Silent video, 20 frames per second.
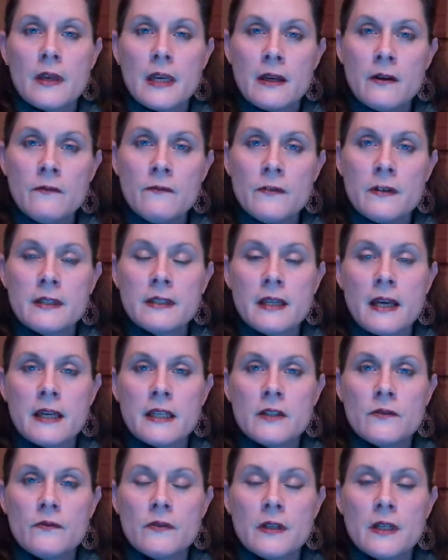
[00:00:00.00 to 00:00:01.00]

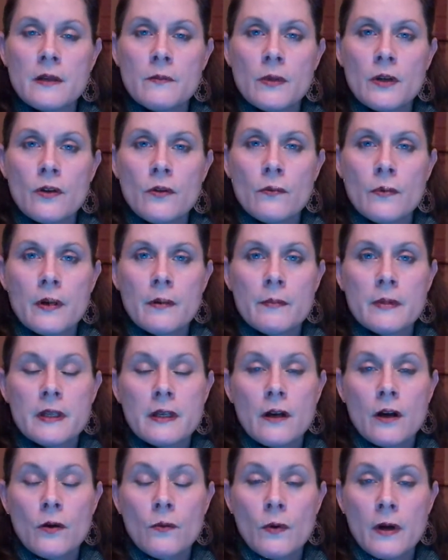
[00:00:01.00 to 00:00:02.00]
emphasized phonemic
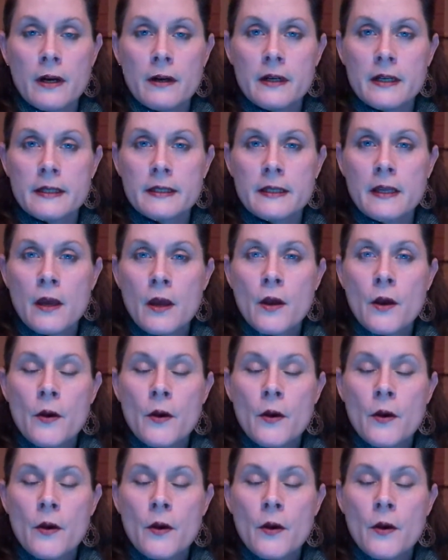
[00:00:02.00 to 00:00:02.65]
awareness,